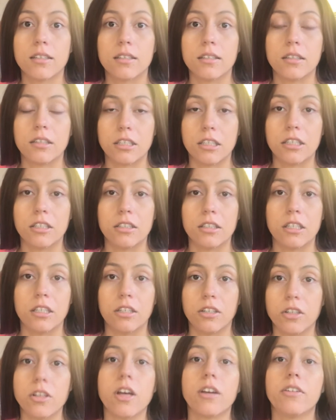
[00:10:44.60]
literally in
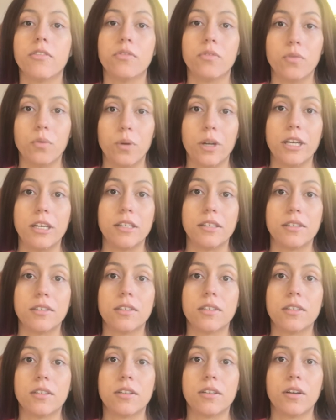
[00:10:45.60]
a lot of ways,
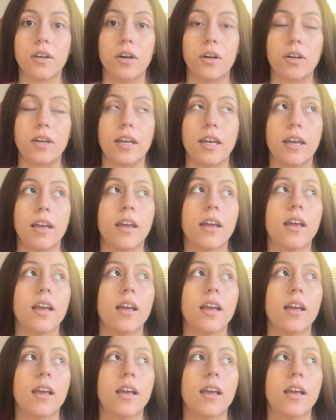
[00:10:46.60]
okay?